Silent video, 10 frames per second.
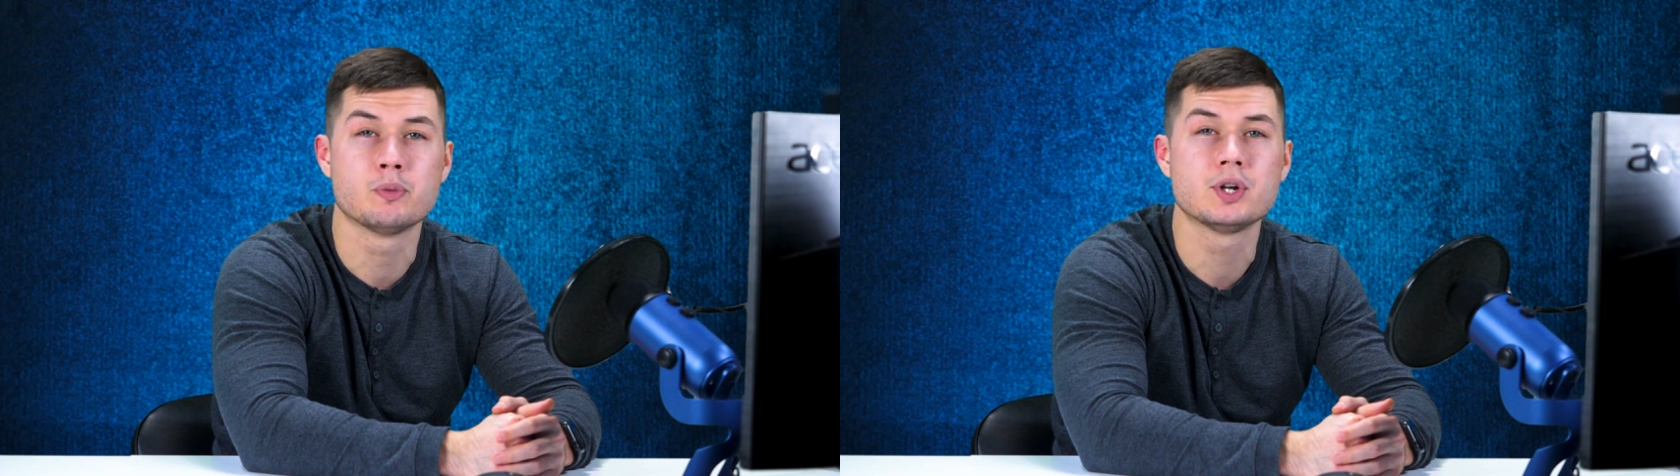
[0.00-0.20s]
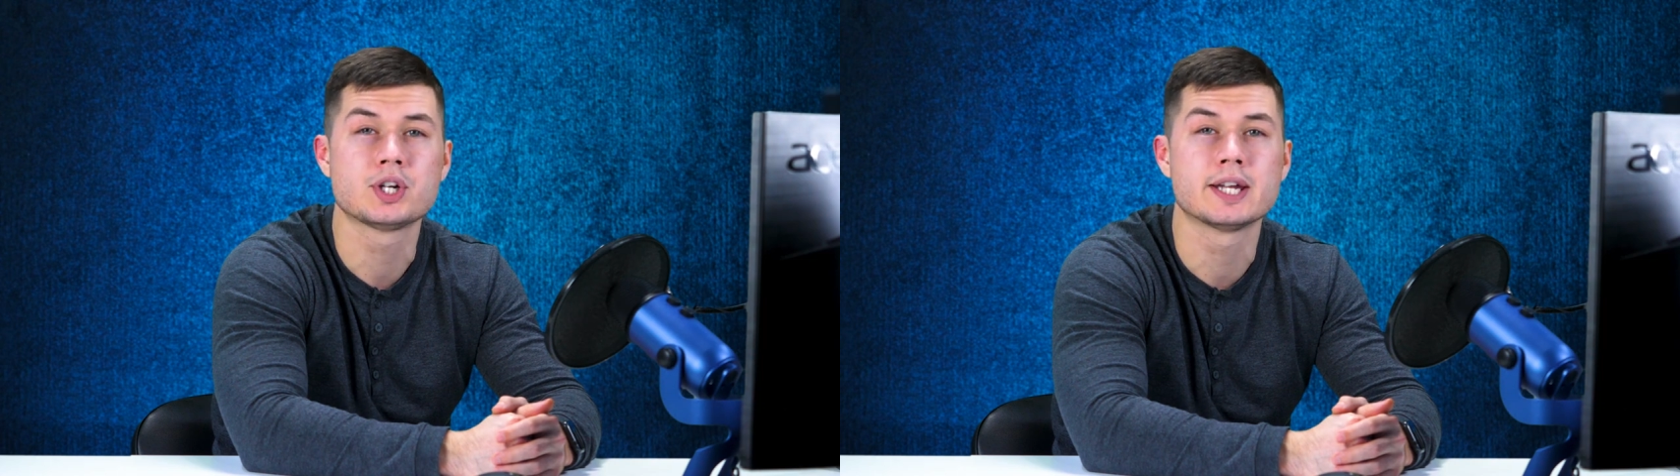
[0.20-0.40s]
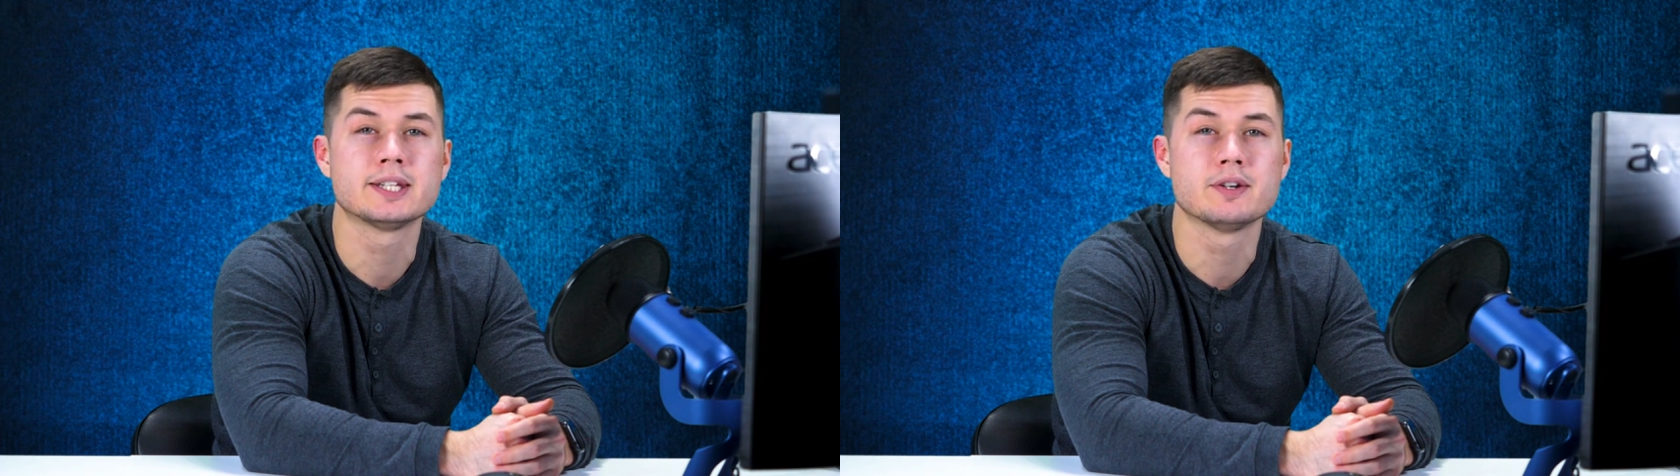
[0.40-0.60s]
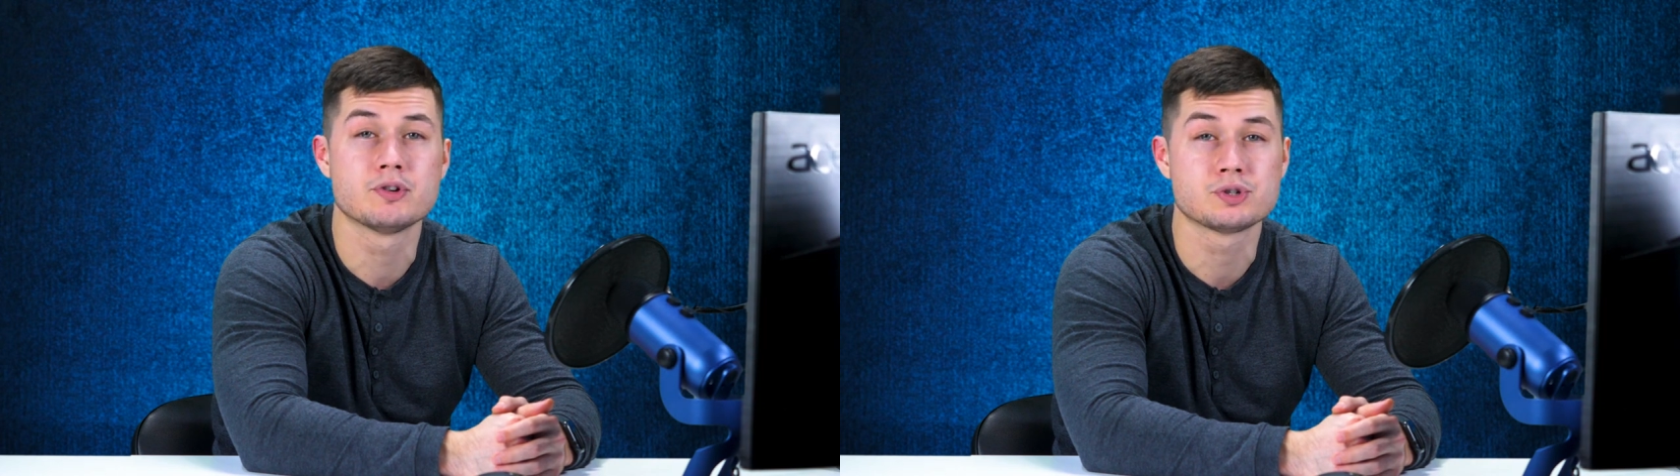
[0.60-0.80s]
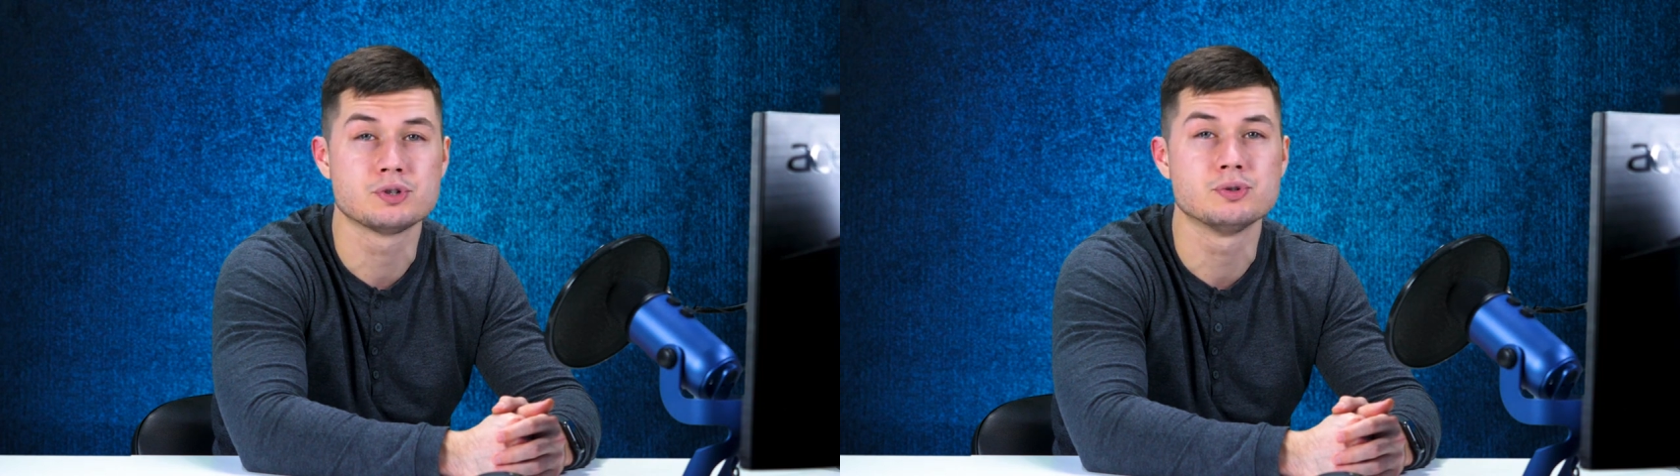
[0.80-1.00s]
which can give
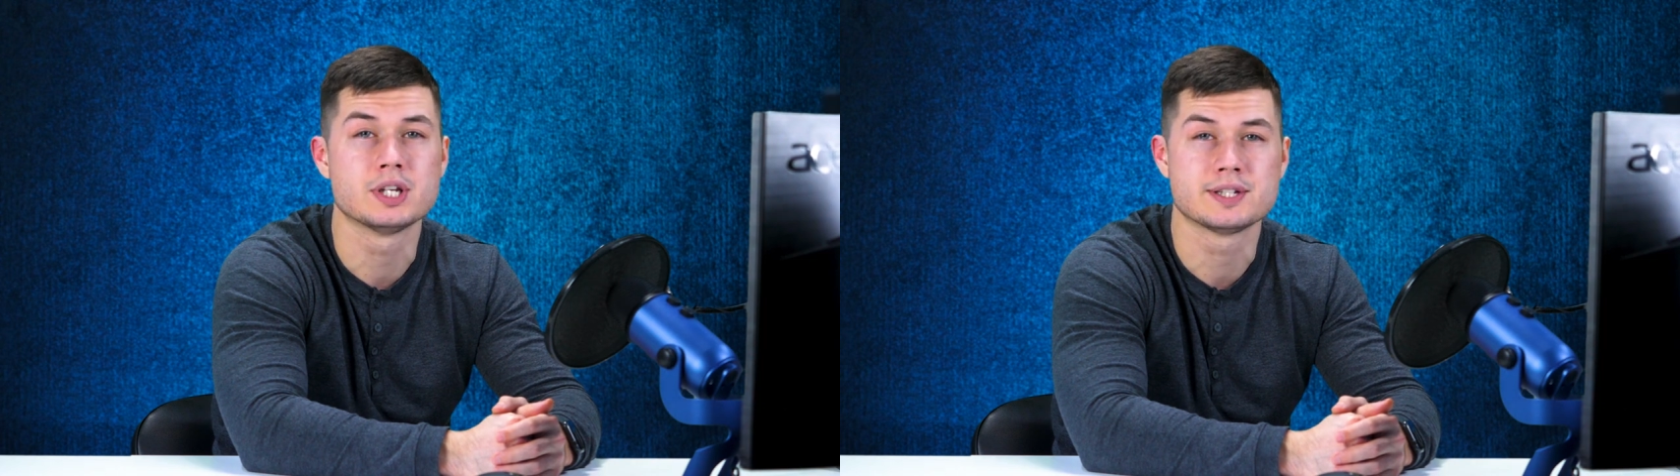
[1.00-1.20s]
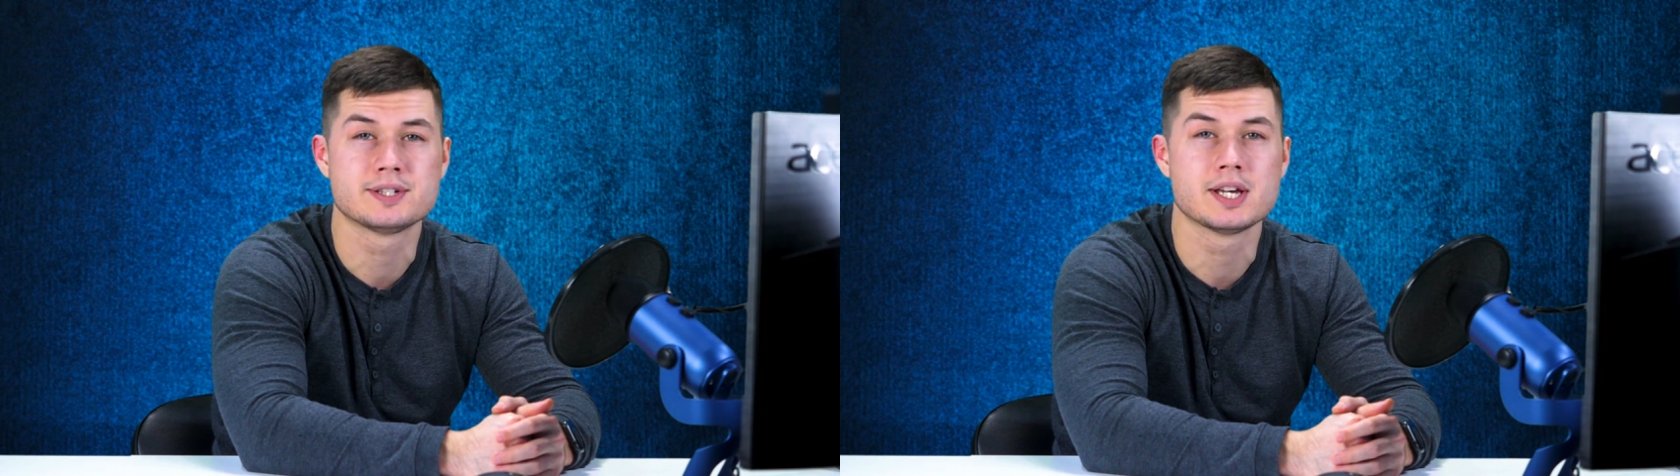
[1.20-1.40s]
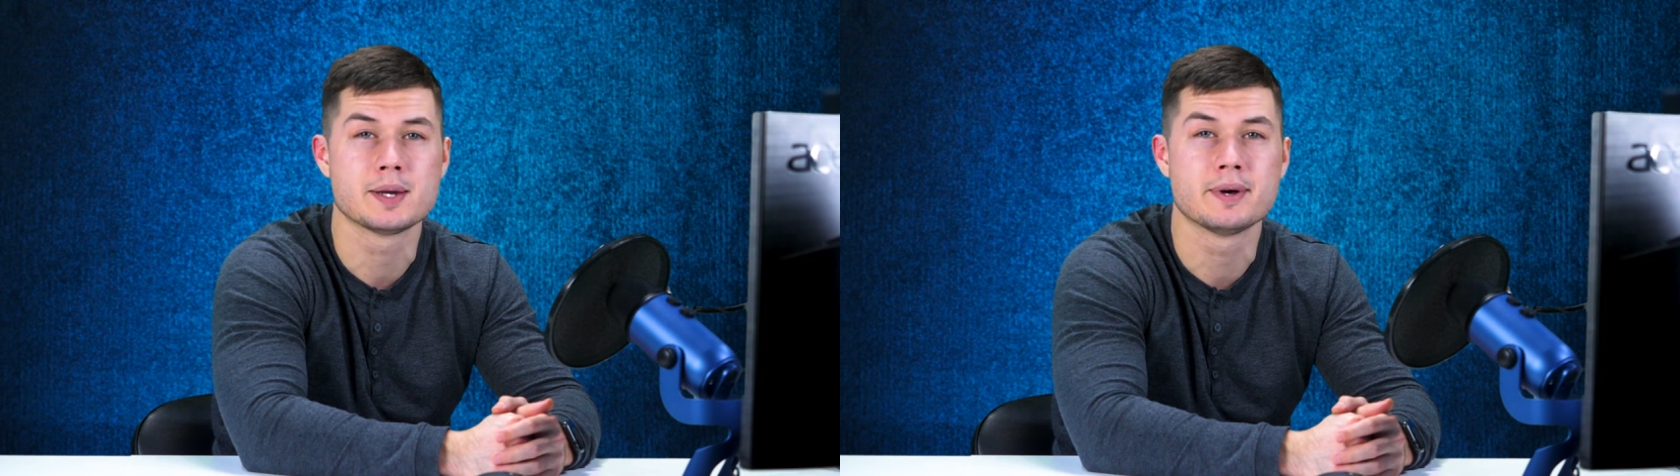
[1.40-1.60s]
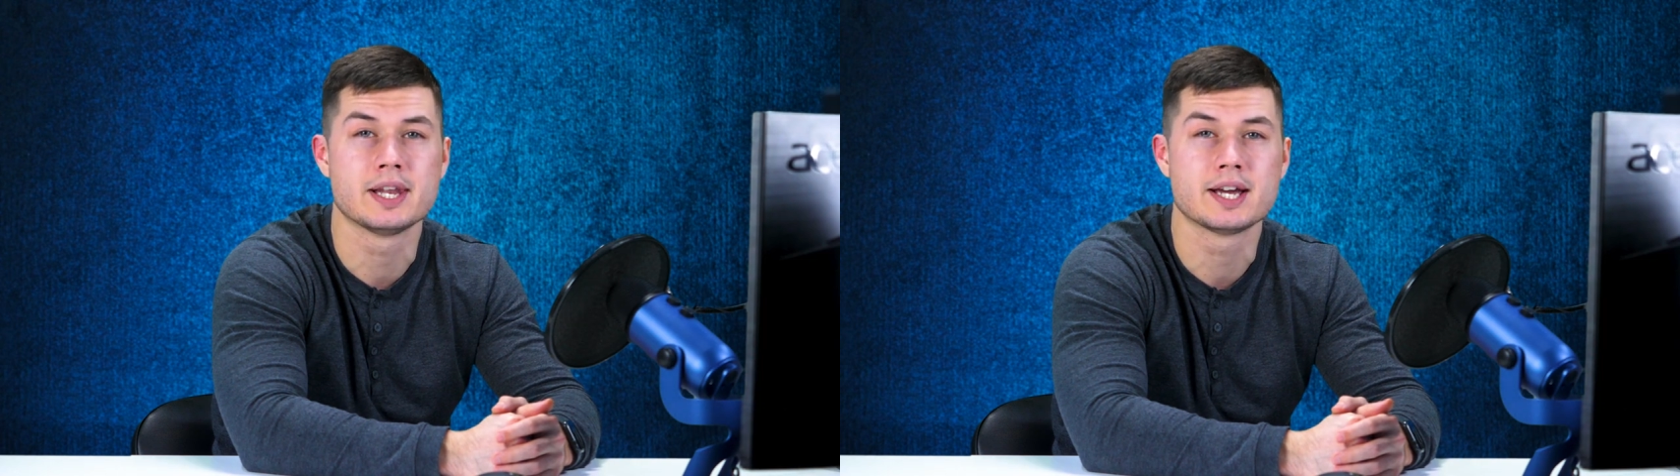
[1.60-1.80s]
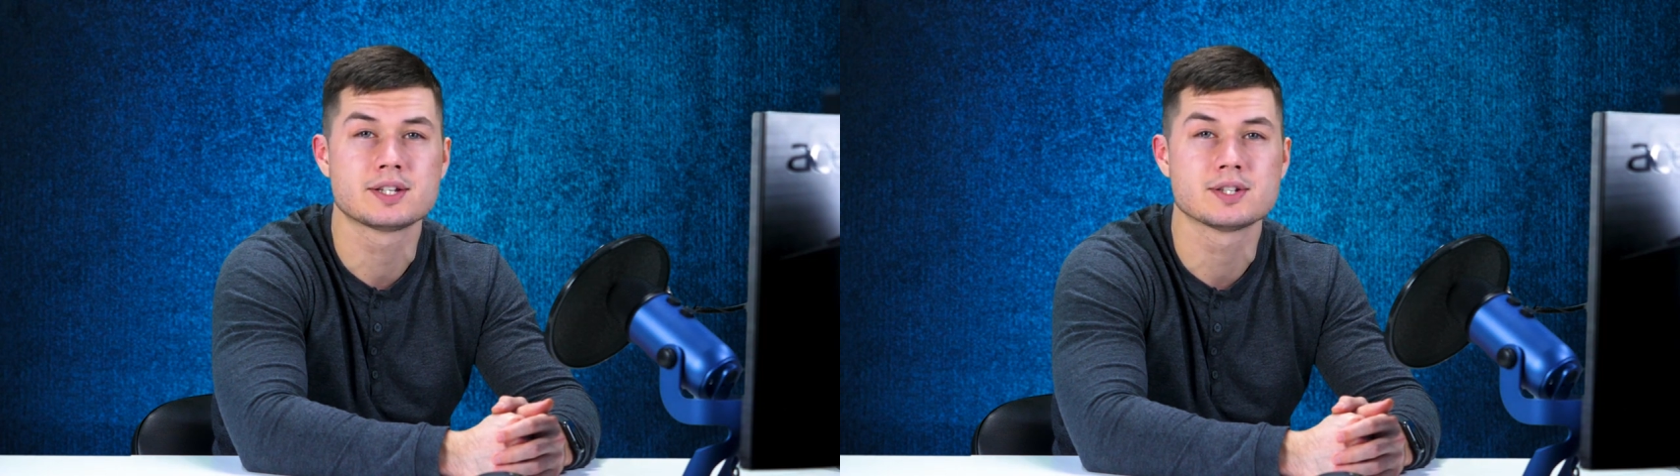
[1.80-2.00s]
us good and
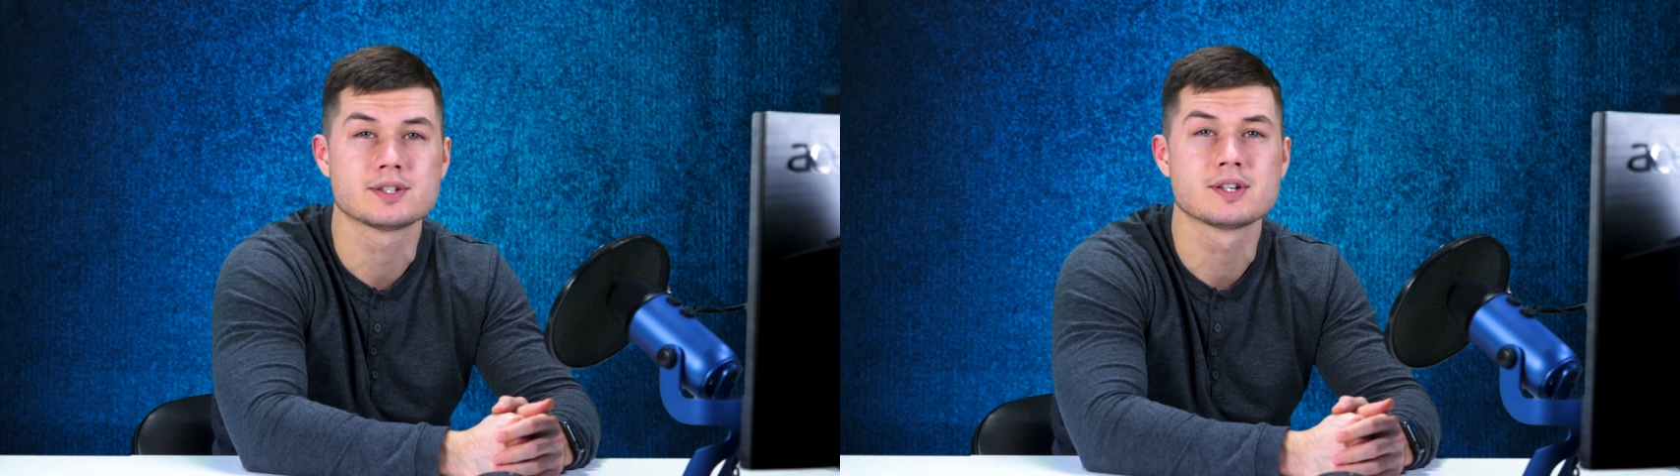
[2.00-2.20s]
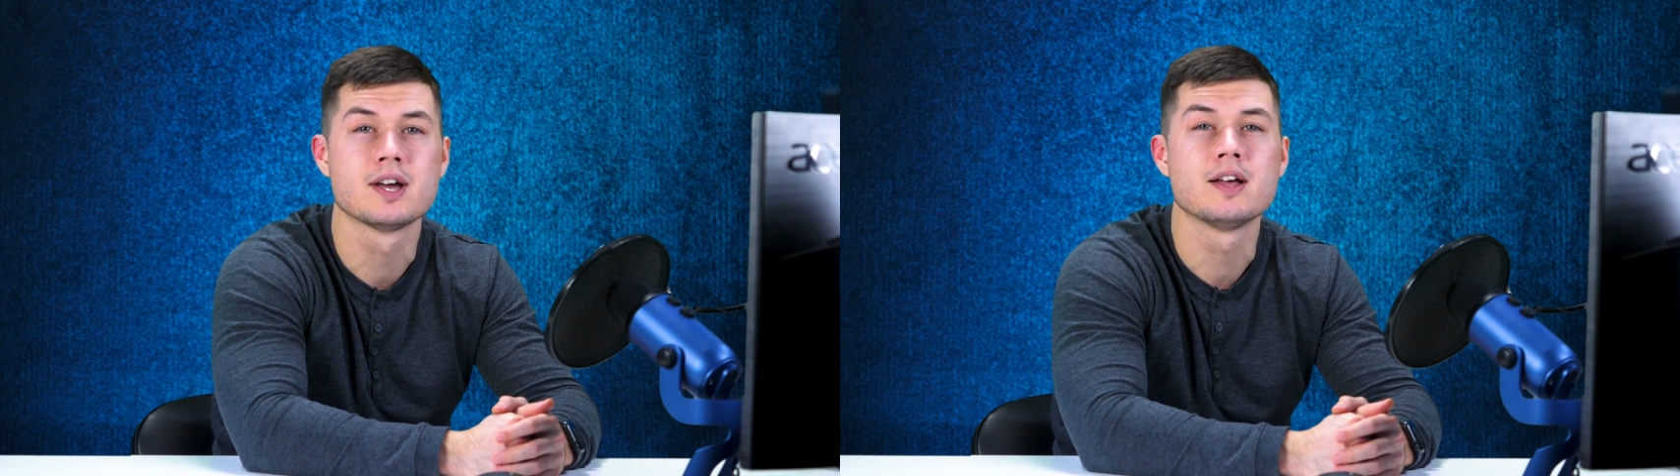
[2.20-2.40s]
stable access